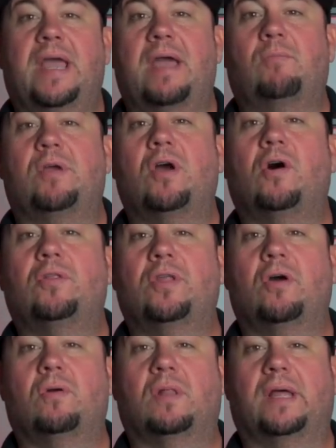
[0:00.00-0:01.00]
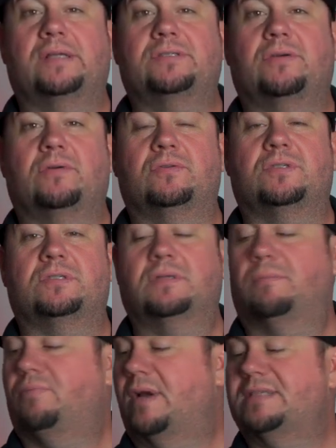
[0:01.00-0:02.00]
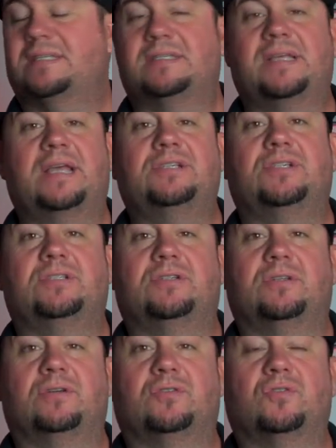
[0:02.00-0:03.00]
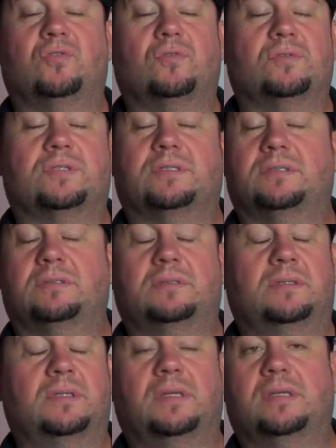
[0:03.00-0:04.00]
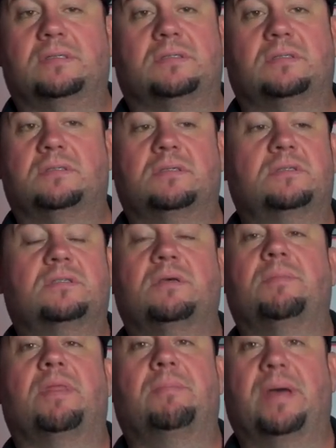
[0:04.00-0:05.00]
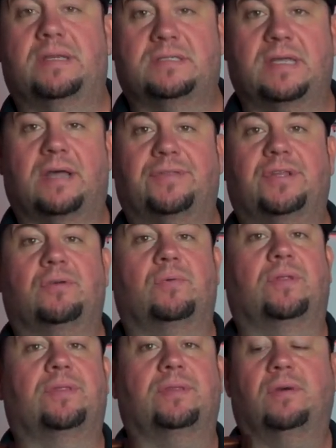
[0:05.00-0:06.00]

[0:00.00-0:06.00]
and we all know Glexo's presentation to their tools is some of the best out there with